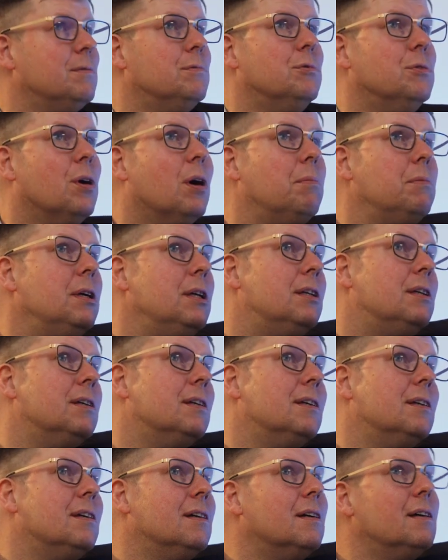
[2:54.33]
Normally
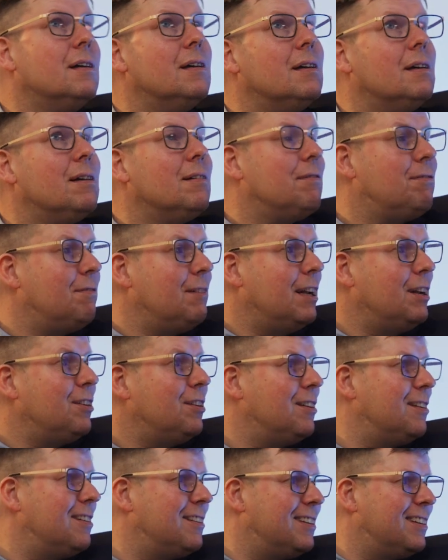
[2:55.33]
the
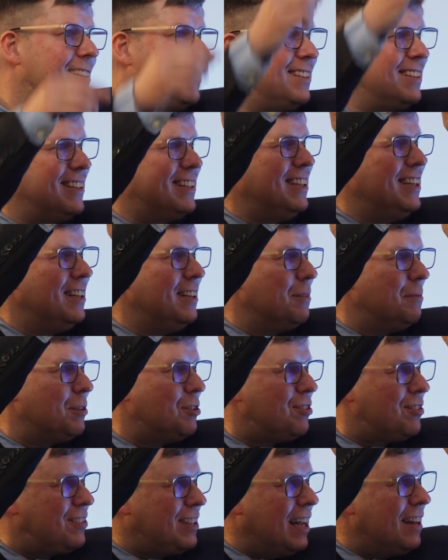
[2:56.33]
needle
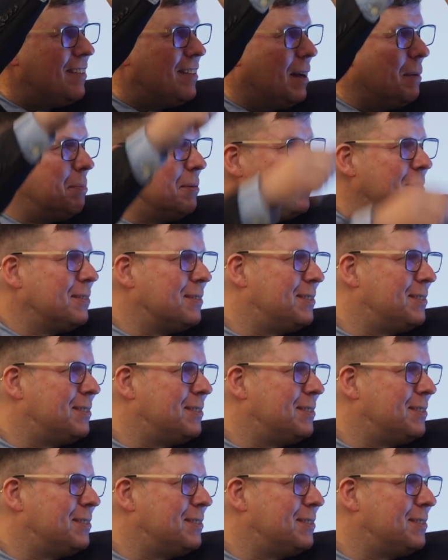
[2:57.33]
which stands up,